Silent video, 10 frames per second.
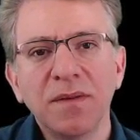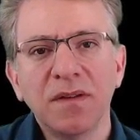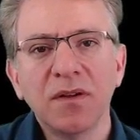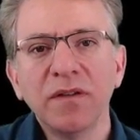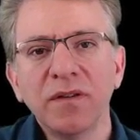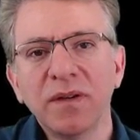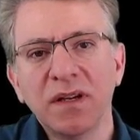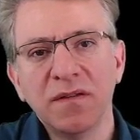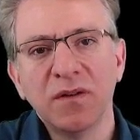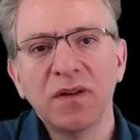it also
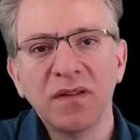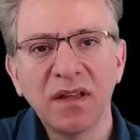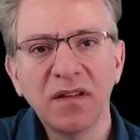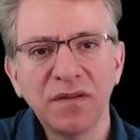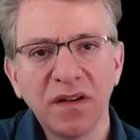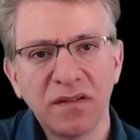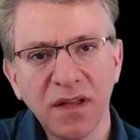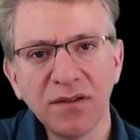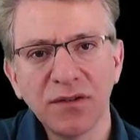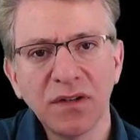gives you a set of
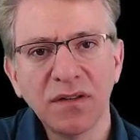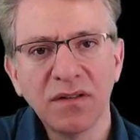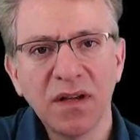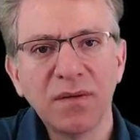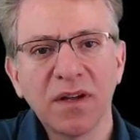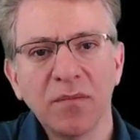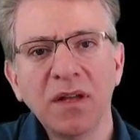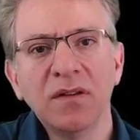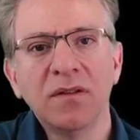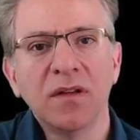extensions that are
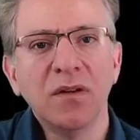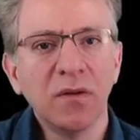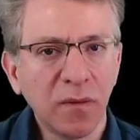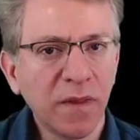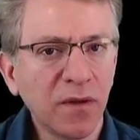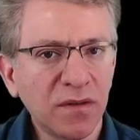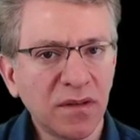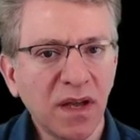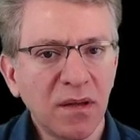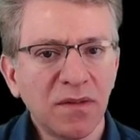recommended to use with those
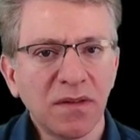types.